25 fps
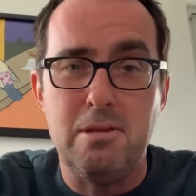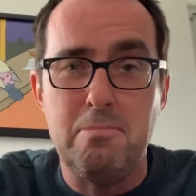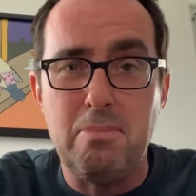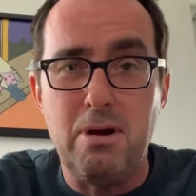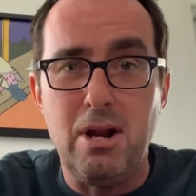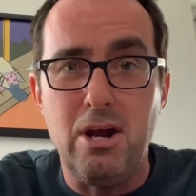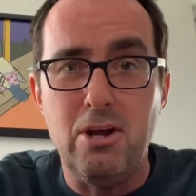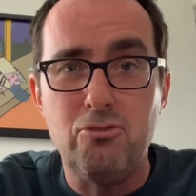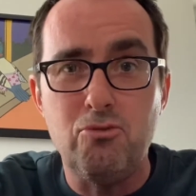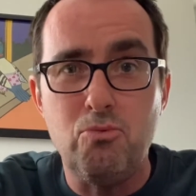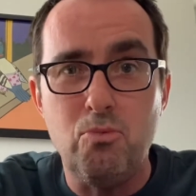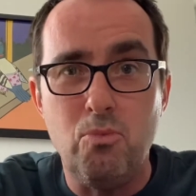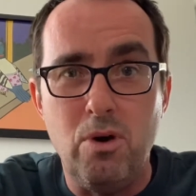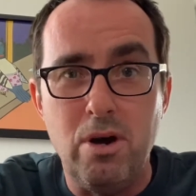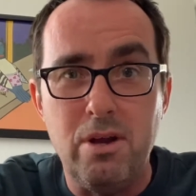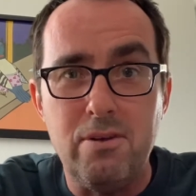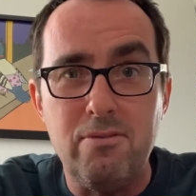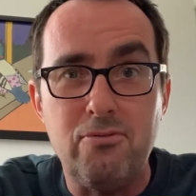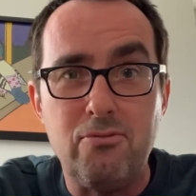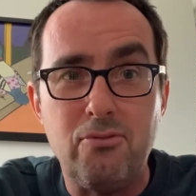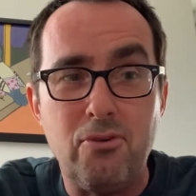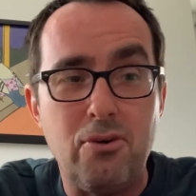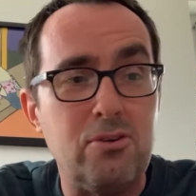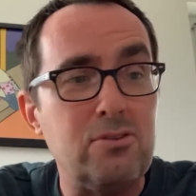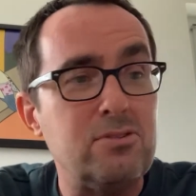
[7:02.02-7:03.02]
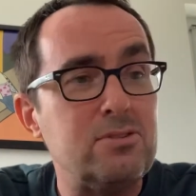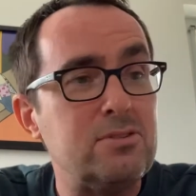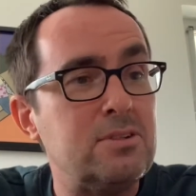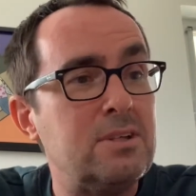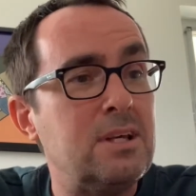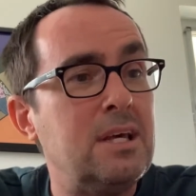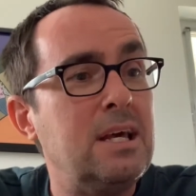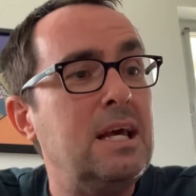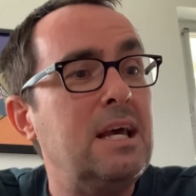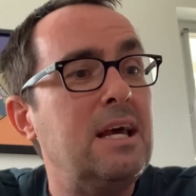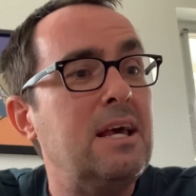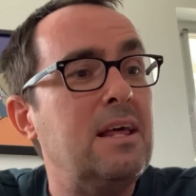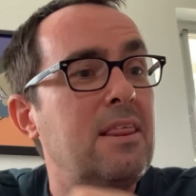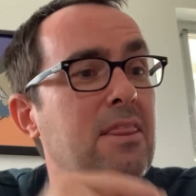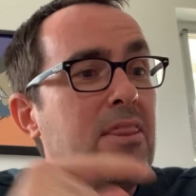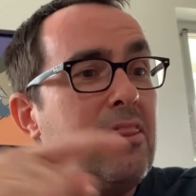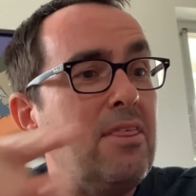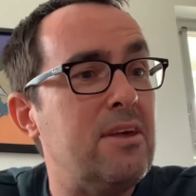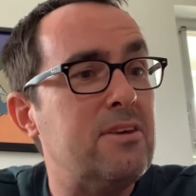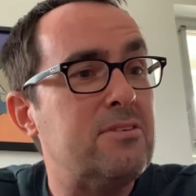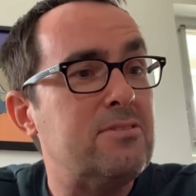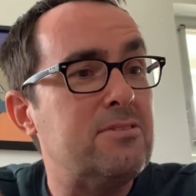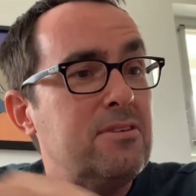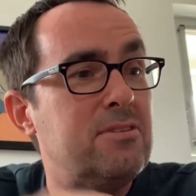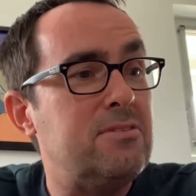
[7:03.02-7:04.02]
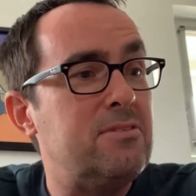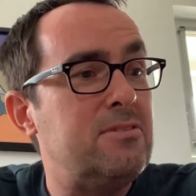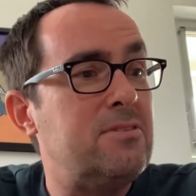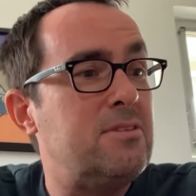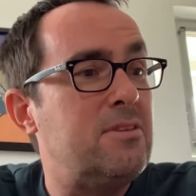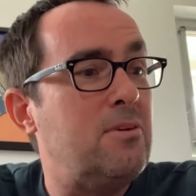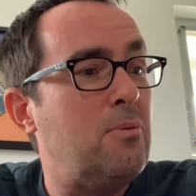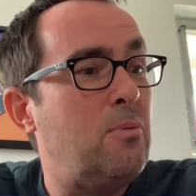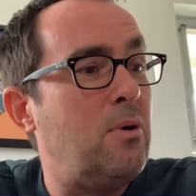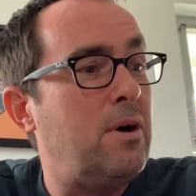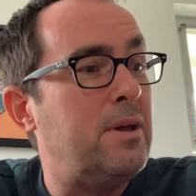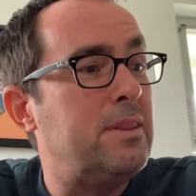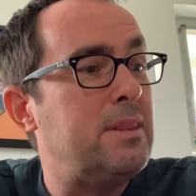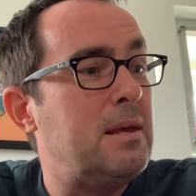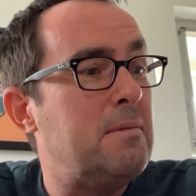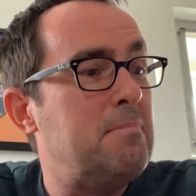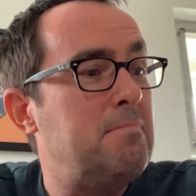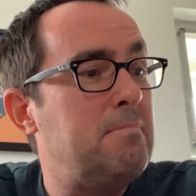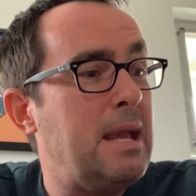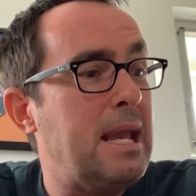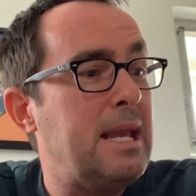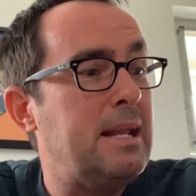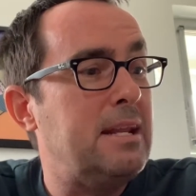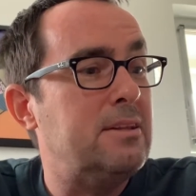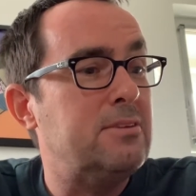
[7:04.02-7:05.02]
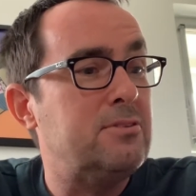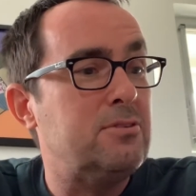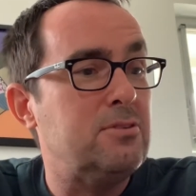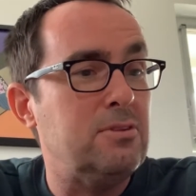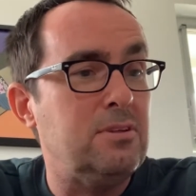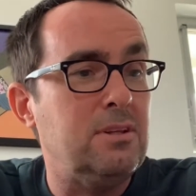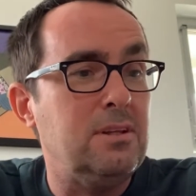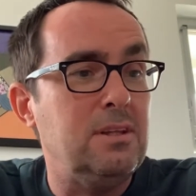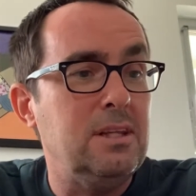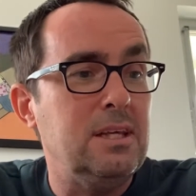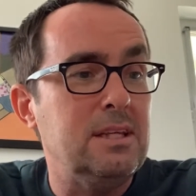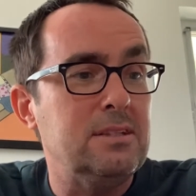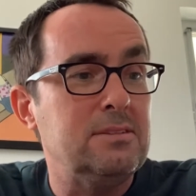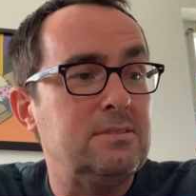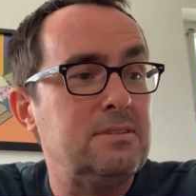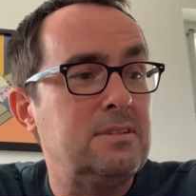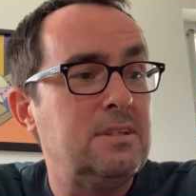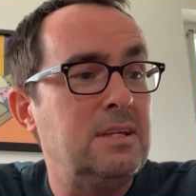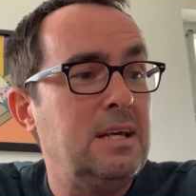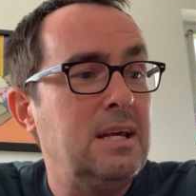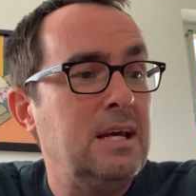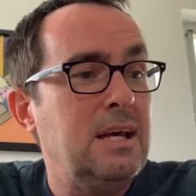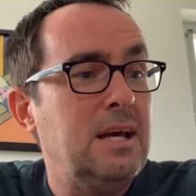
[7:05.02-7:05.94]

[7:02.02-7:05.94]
to the Bronx 1 first, this is the one that made it to the list.